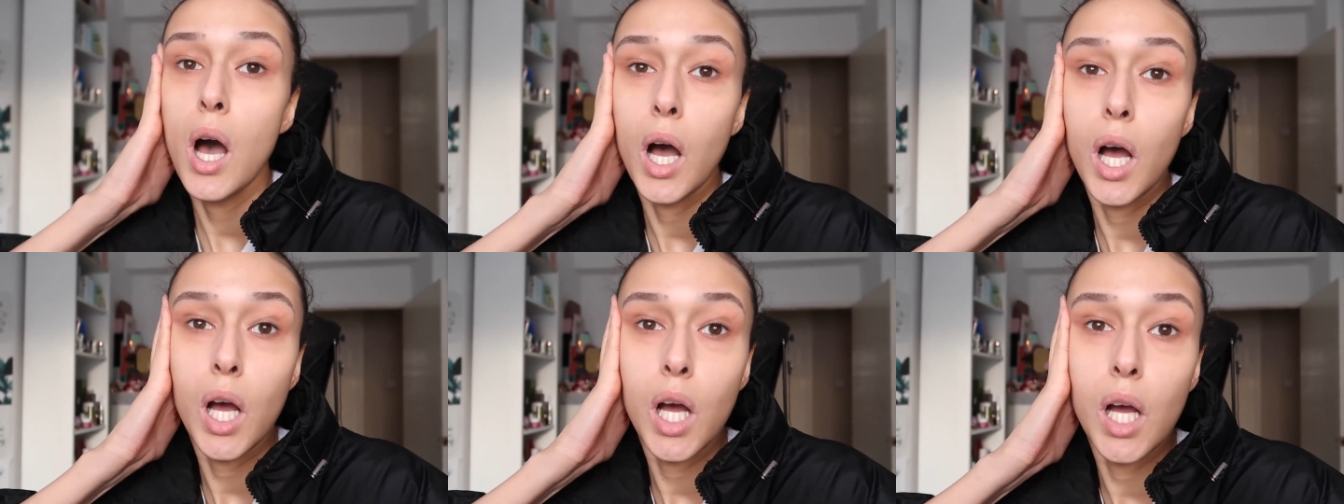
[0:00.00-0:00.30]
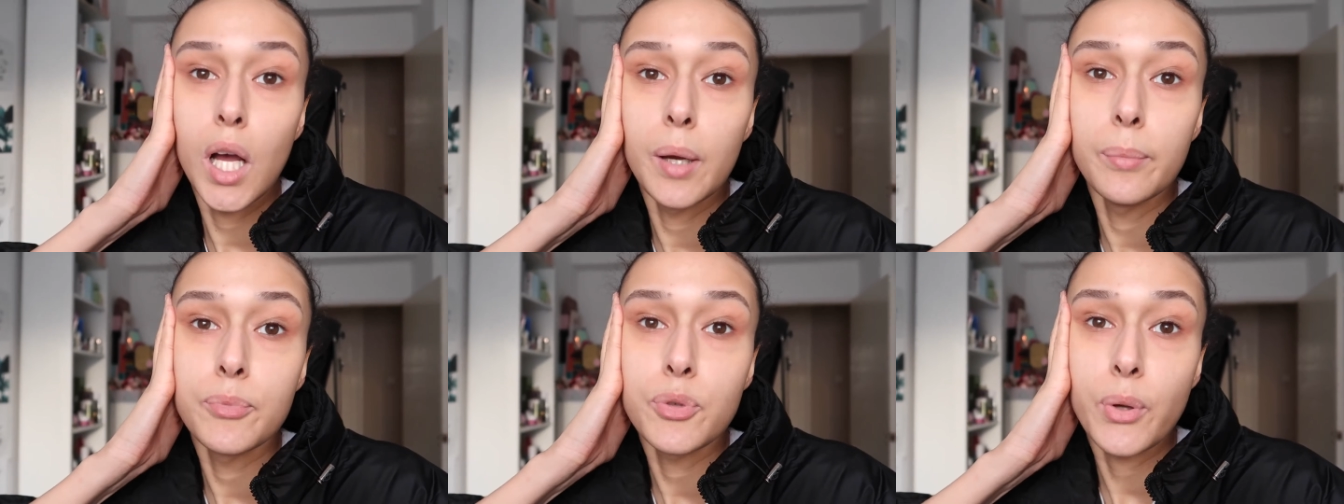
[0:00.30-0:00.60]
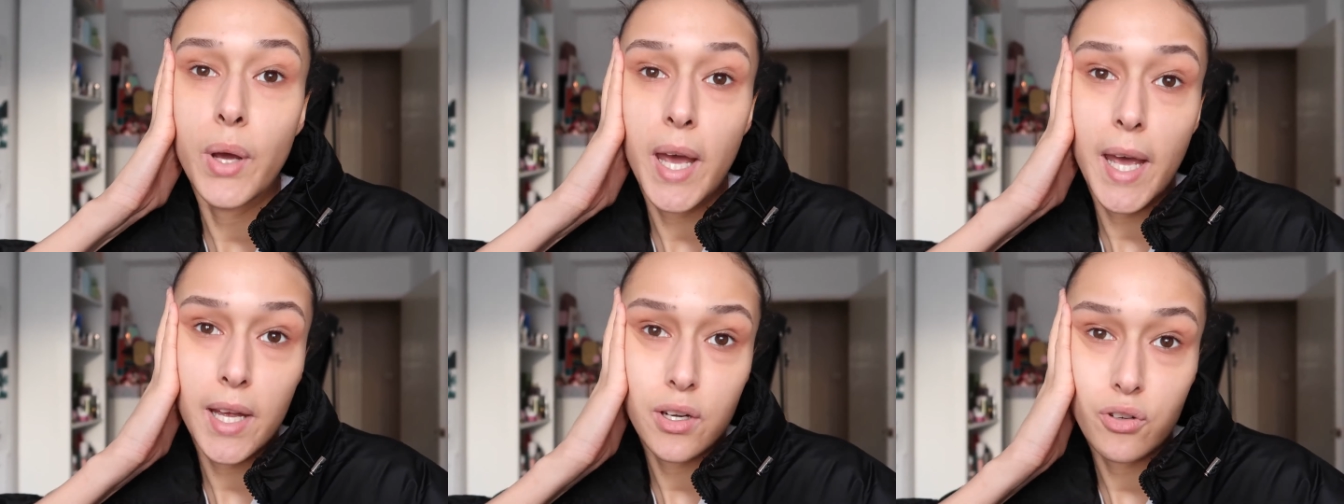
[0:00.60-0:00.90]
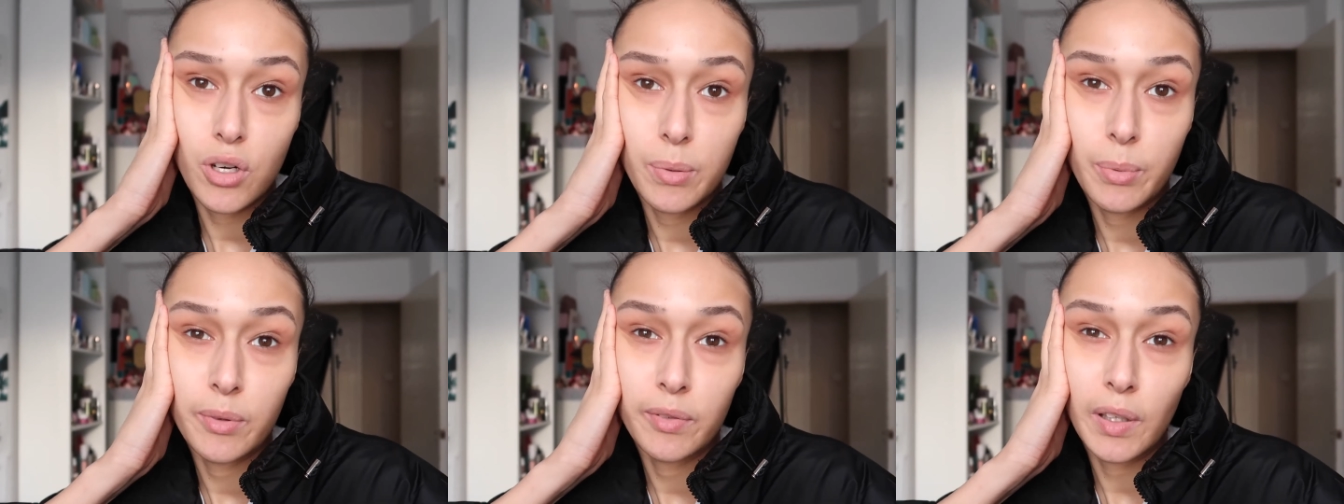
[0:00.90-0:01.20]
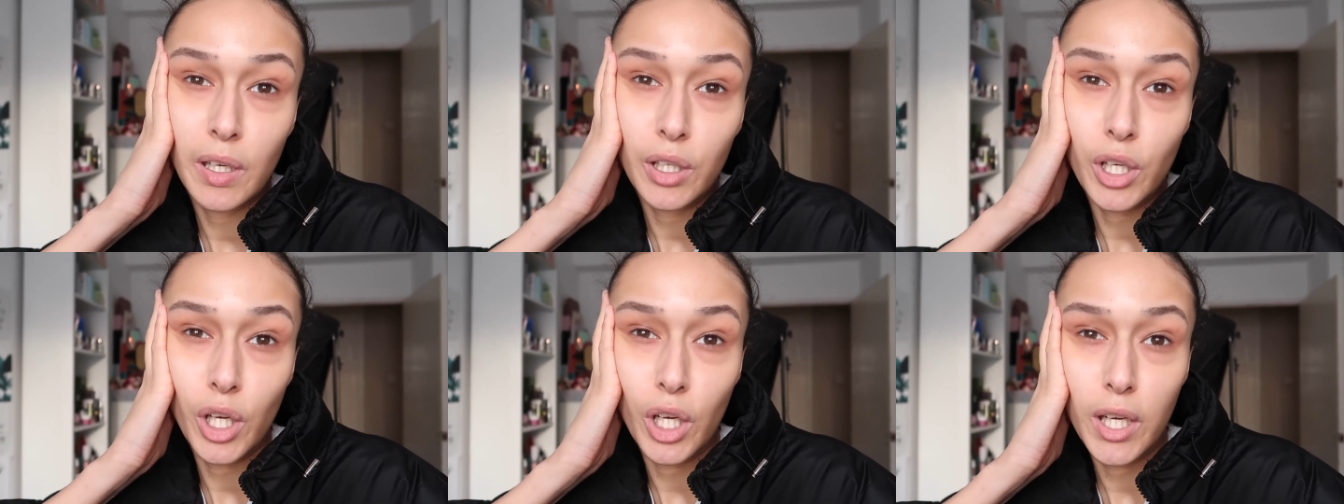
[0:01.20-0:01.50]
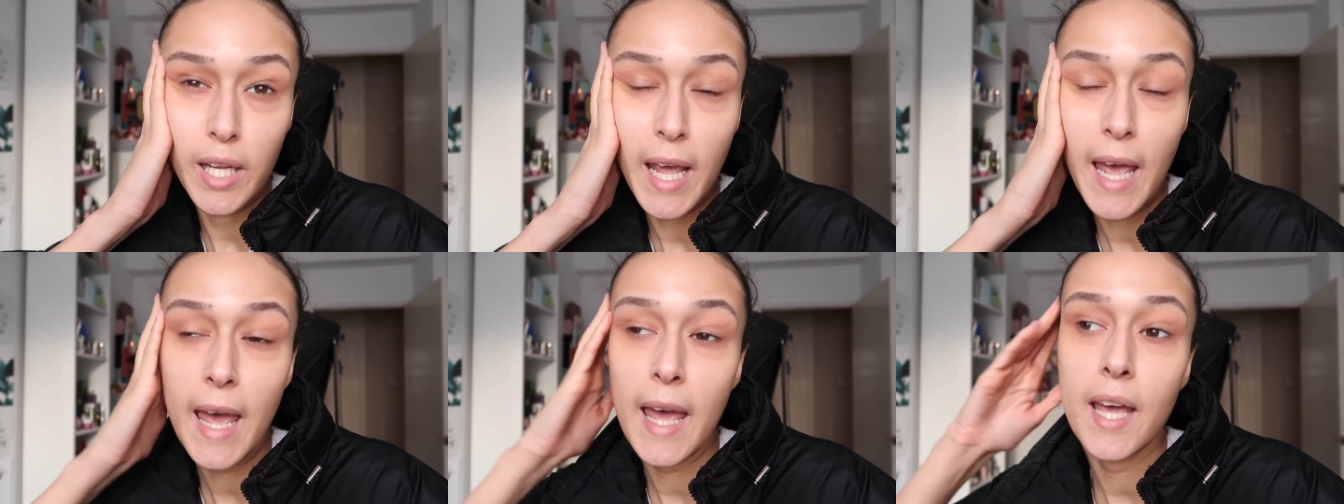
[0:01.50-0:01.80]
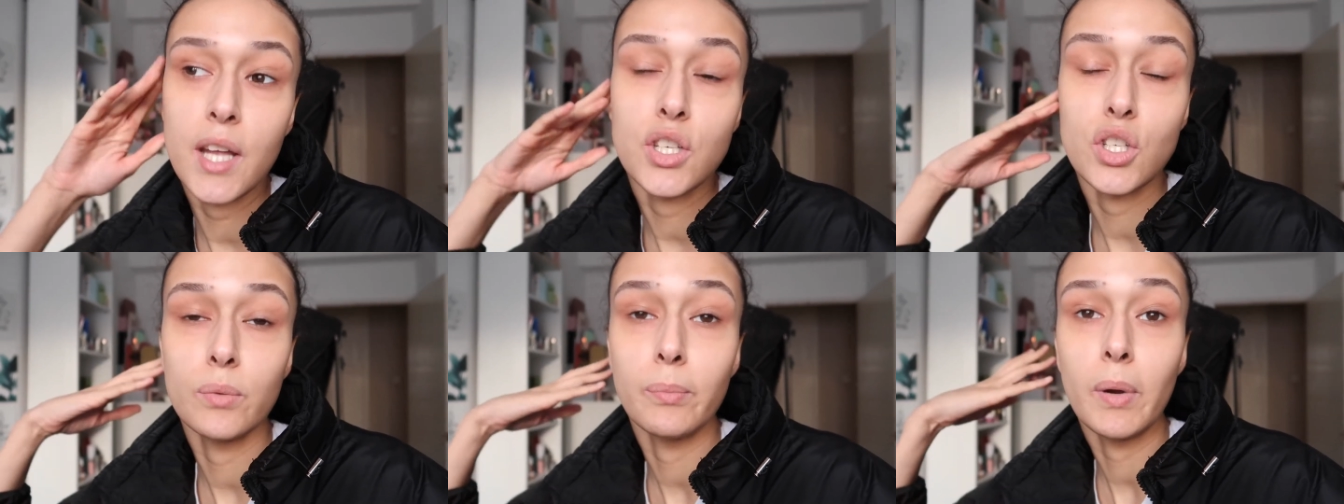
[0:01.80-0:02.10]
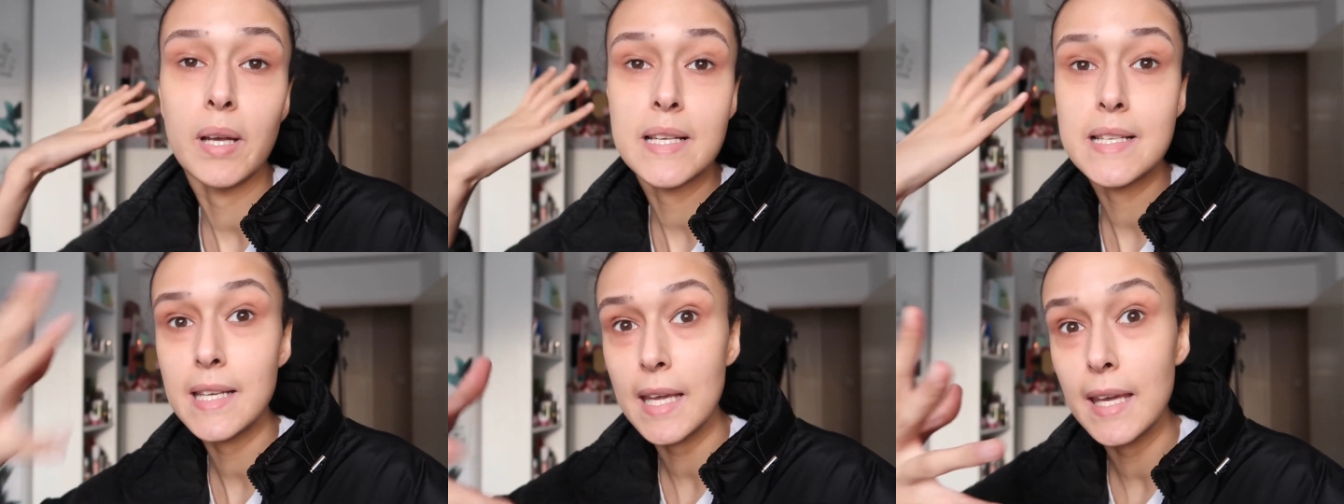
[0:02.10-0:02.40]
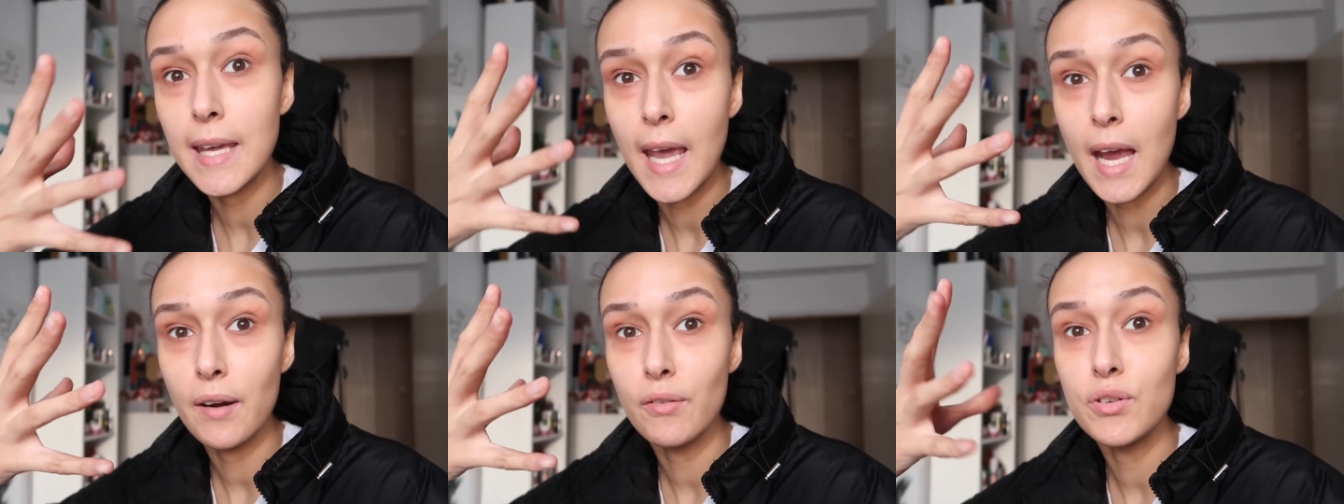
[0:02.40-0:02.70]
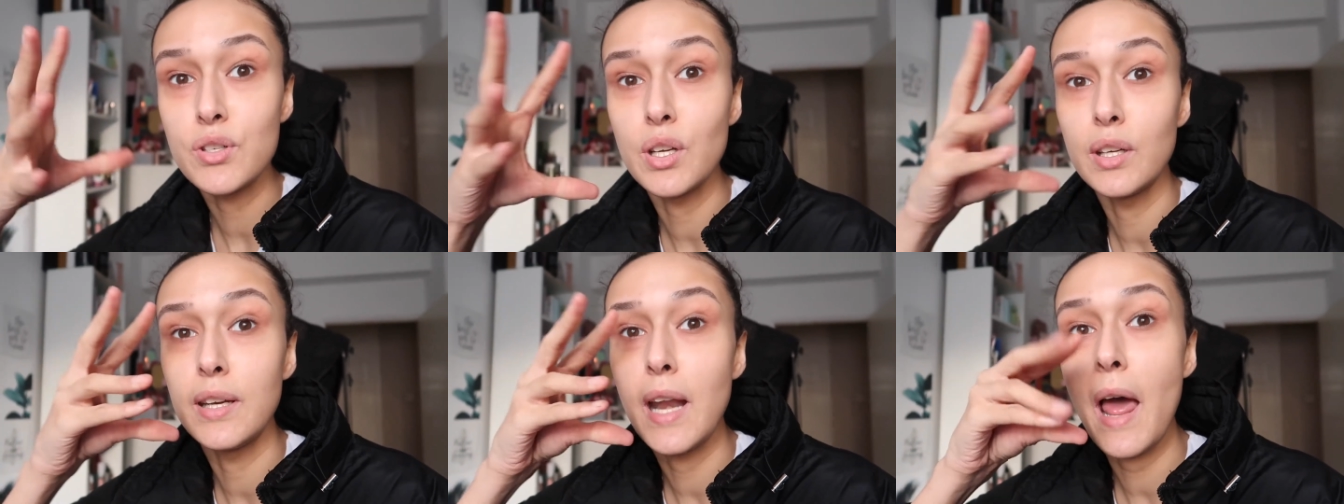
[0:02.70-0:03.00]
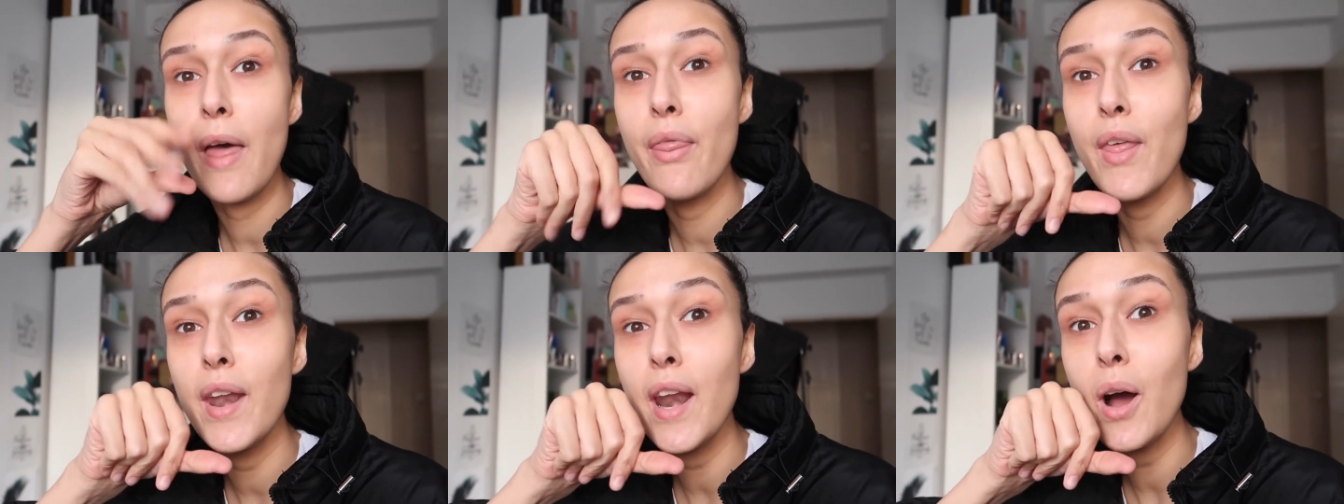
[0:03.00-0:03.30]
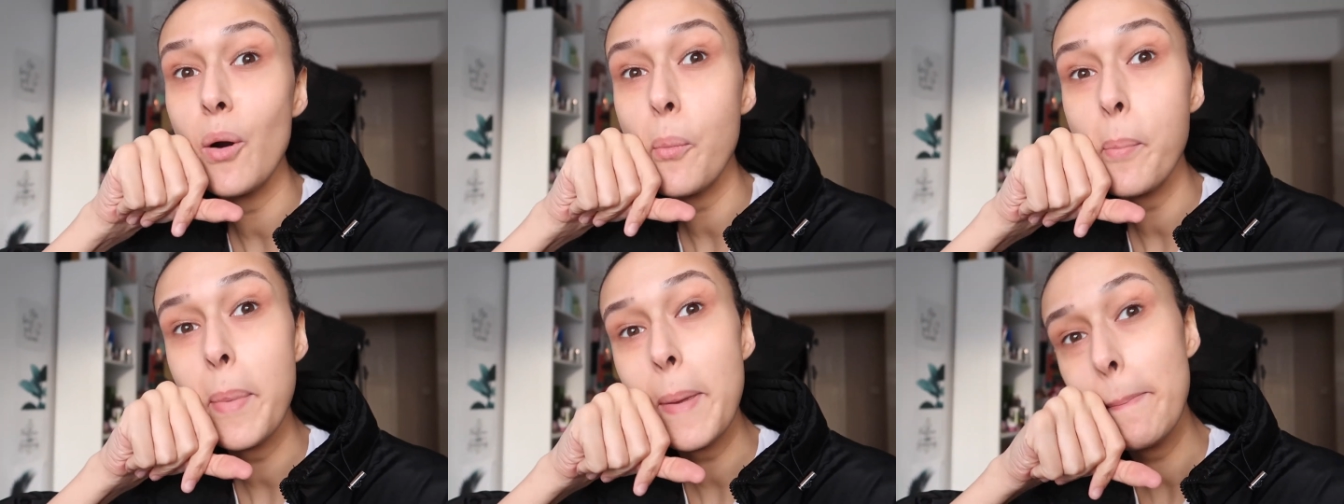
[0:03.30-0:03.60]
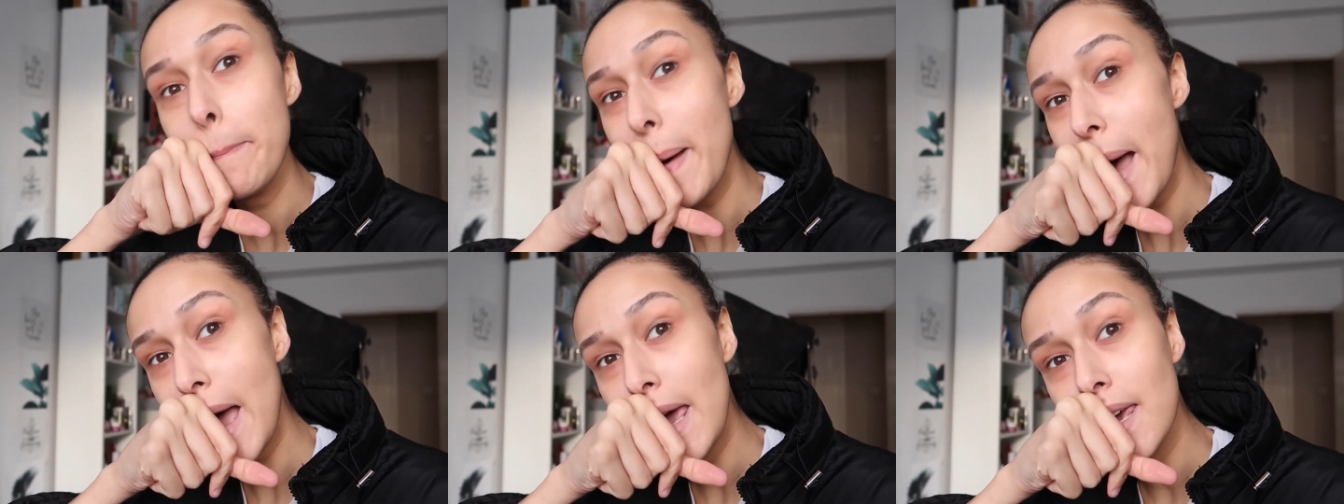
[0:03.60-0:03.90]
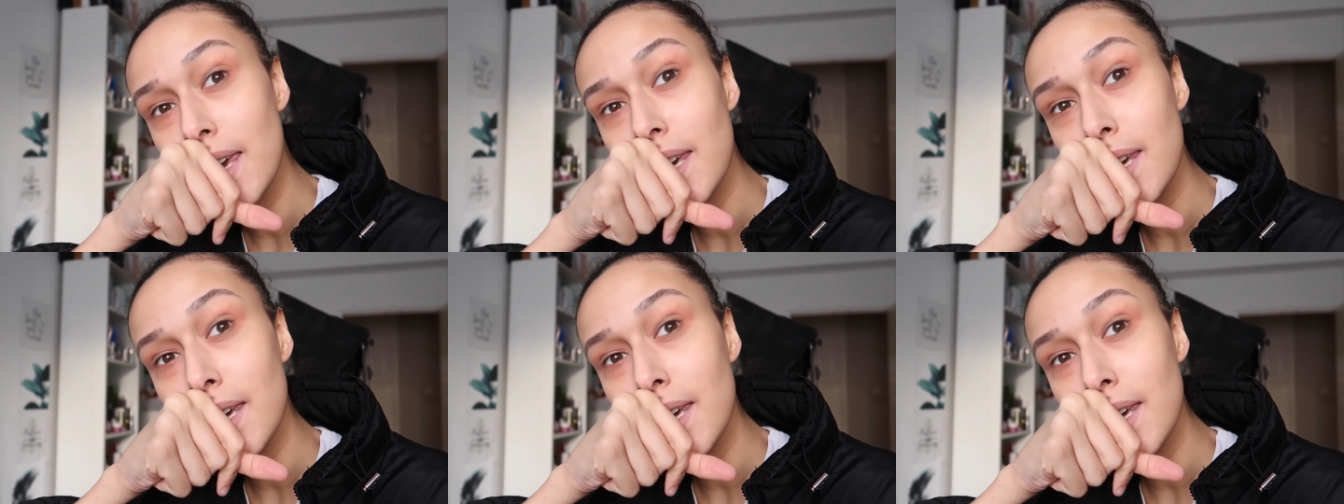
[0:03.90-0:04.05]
um, do a hair treatment for like curly hair, do my skincare routine, and then I'll be back.